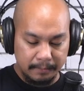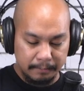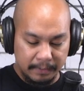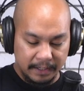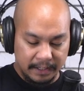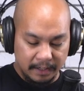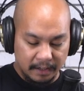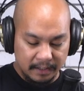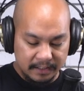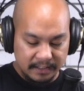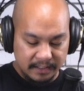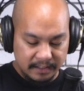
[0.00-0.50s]

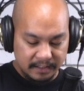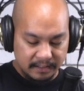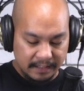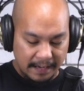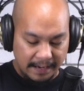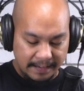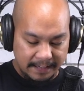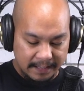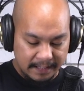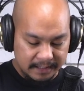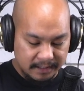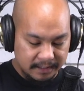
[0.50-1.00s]
because
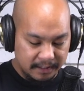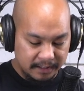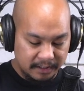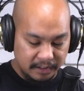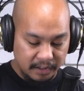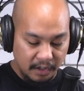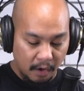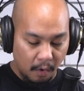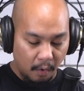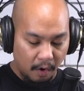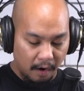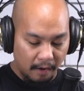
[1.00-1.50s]
I guess there's
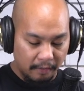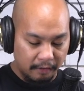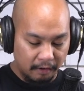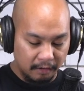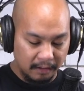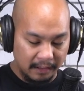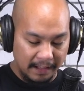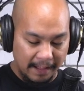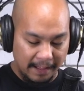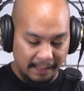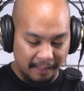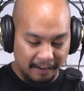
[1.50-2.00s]
no other
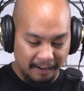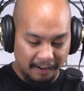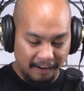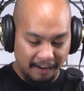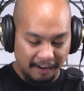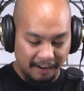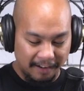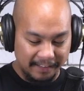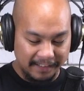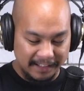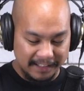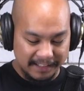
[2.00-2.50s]
leather
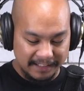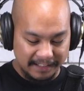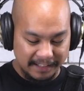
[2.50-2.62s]
on this